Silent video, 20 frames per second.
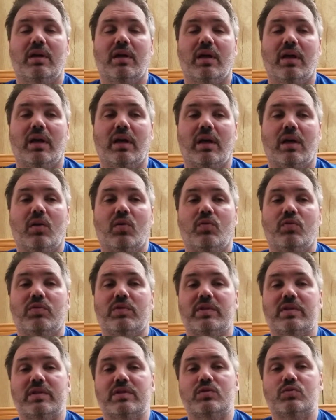Hopefully
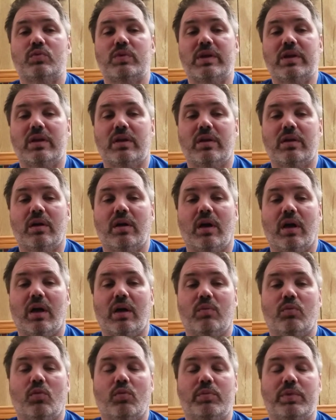this week
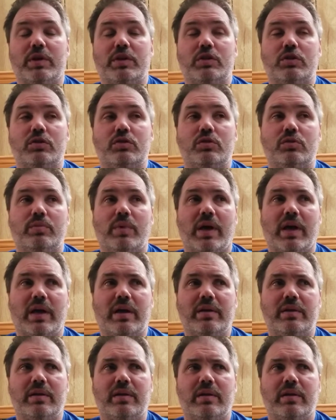won't be too bad